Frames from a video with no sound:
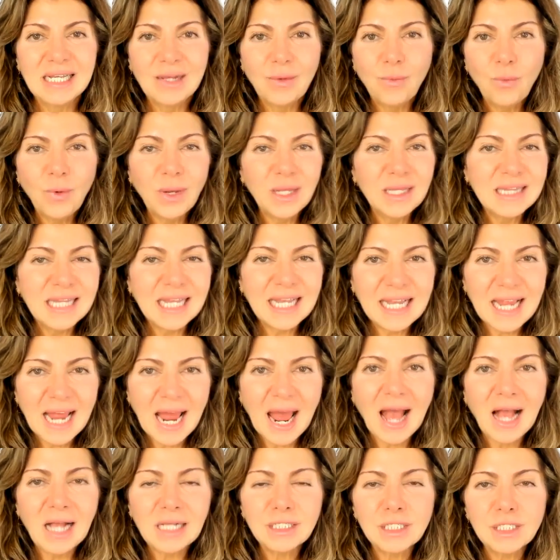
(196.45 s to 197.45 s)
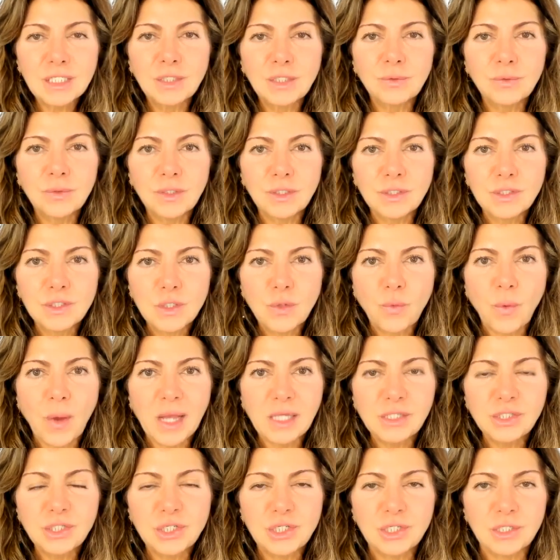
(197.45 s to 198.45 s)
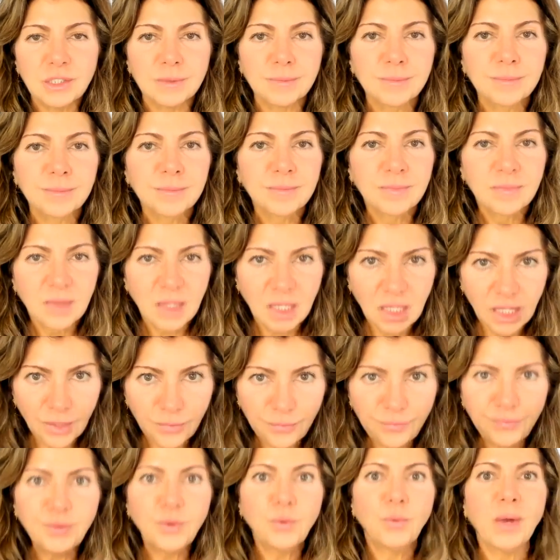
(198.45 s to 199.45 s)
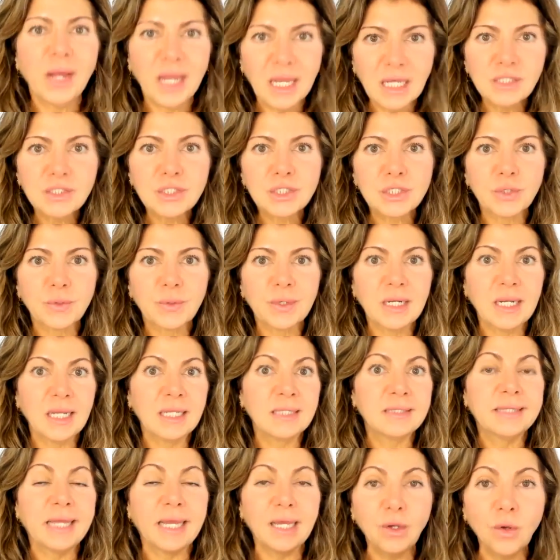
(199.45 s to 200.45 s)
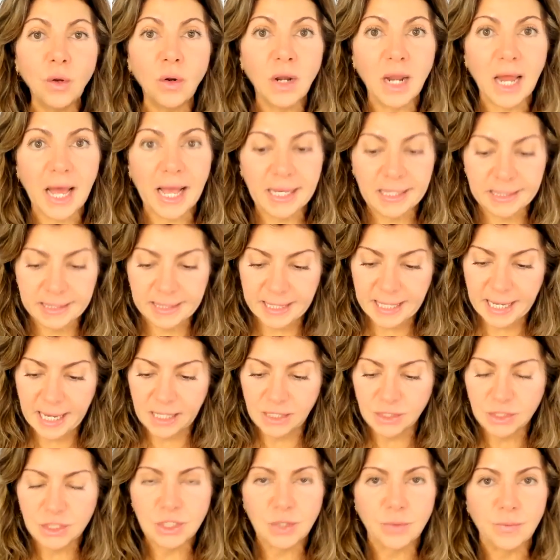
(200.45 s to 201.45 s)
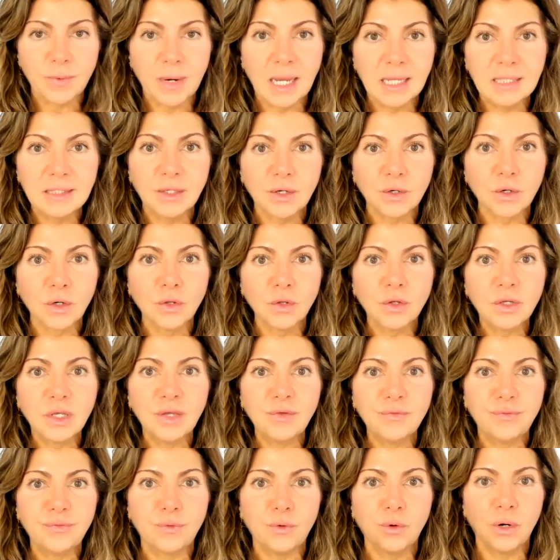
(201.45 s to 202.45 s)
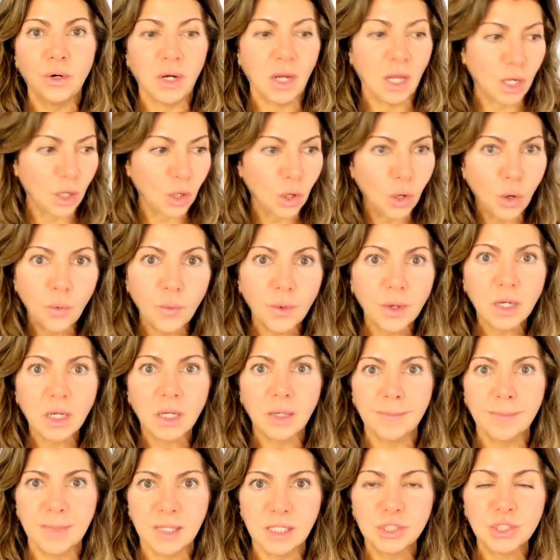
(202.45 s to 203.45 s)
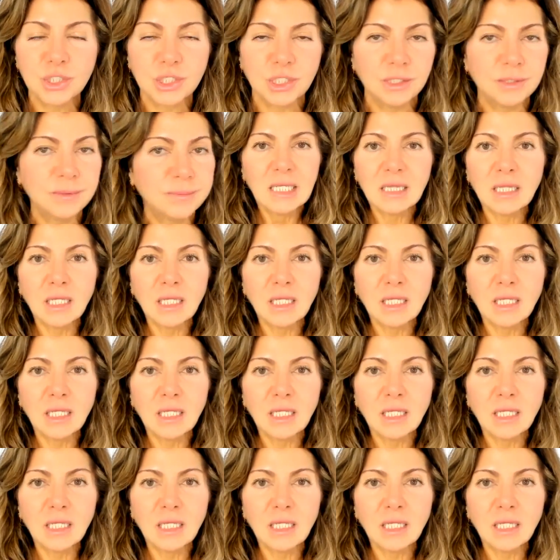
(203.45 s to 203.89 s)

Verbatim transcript: When they ask you this question, if you answer it and they don't like the answer, right? They're looking for a lower commission.